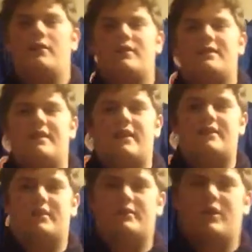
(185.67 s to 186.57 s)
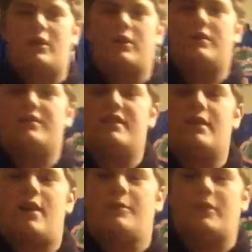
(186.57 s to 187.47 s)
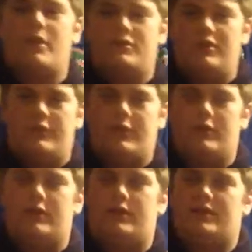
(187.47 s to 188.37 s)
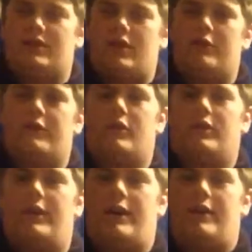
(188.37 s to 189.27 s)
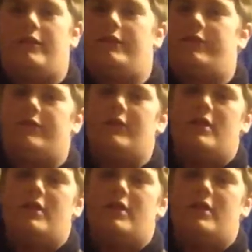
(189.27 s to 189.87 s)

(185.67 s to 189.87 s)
This next guitar is the common go-to for guitar for a lot of